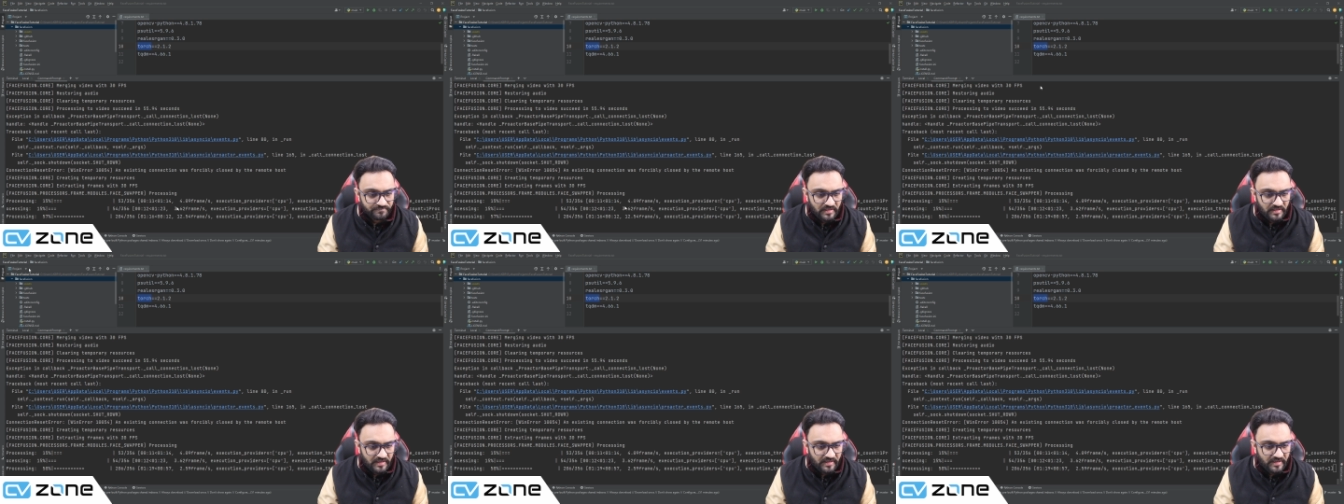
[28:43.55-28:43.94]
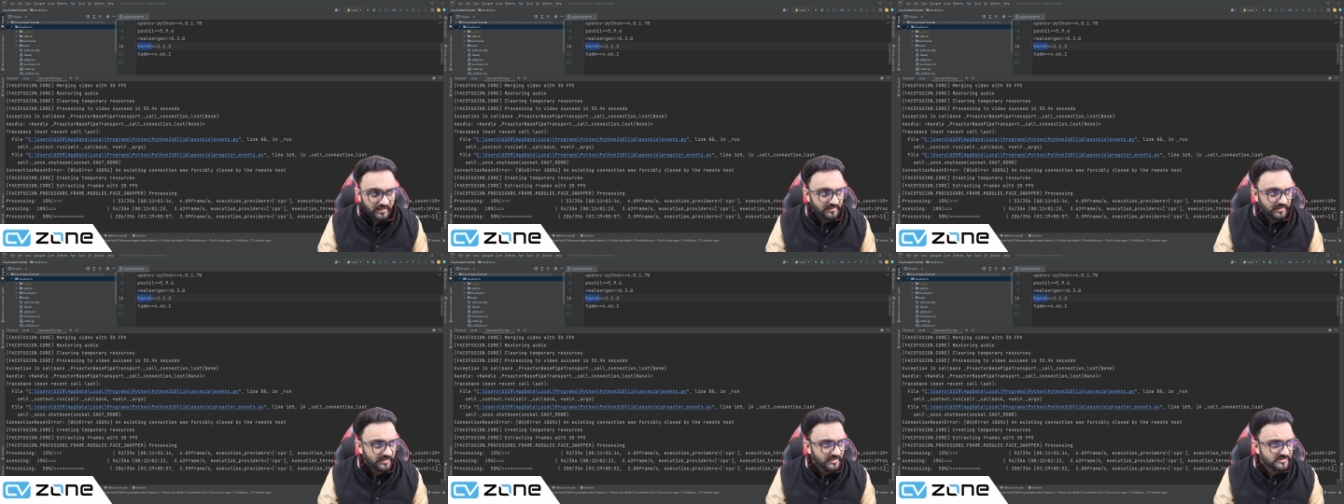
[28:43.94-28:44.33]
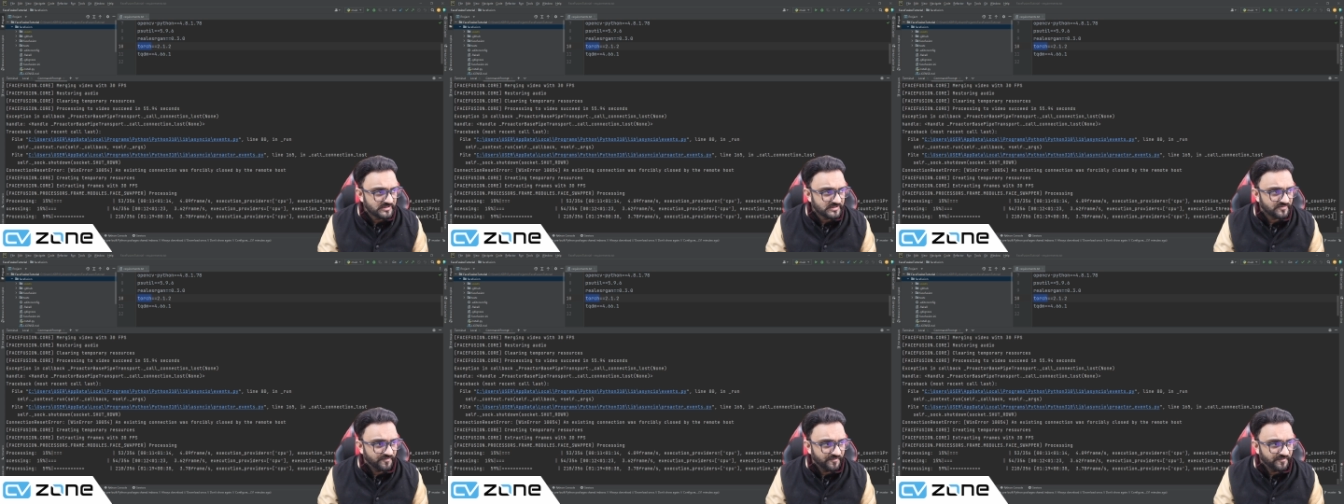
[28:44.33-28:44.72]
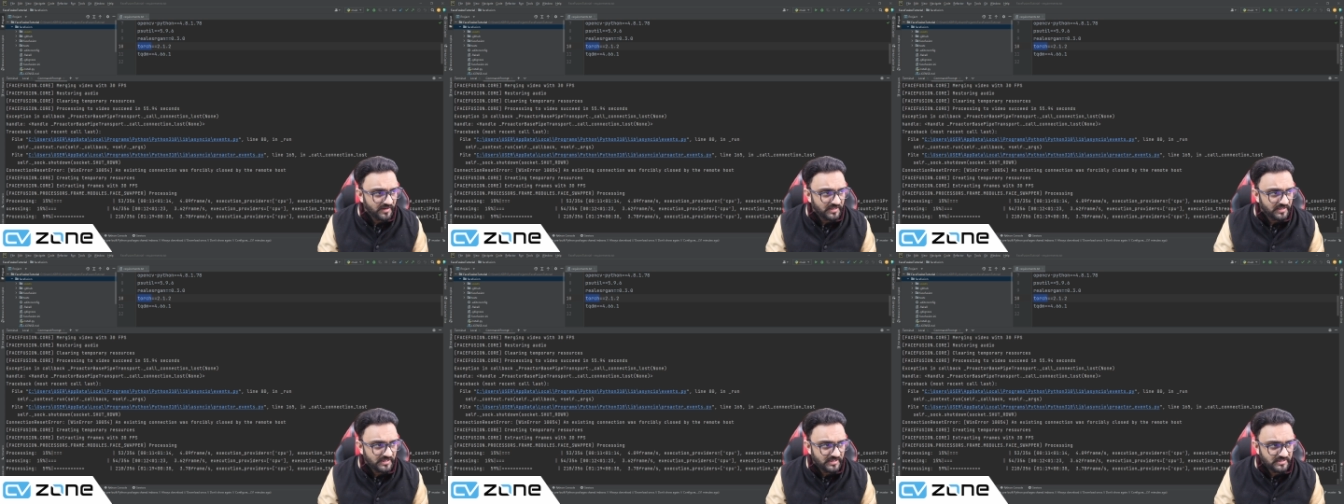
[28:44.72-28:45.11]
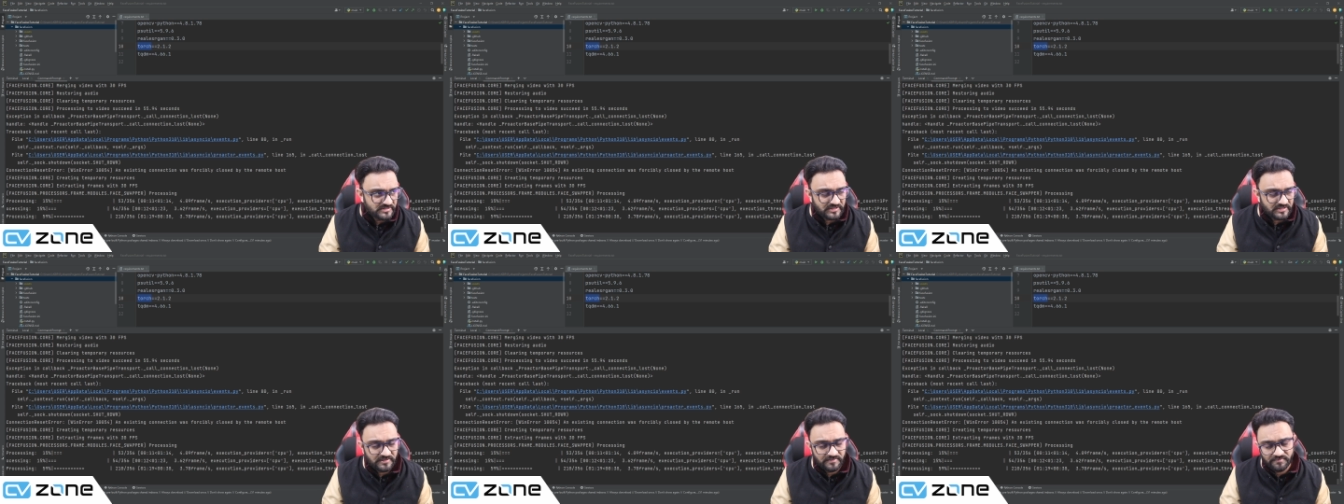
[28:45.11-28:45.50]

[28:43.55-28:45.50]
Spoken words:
And it is very easy.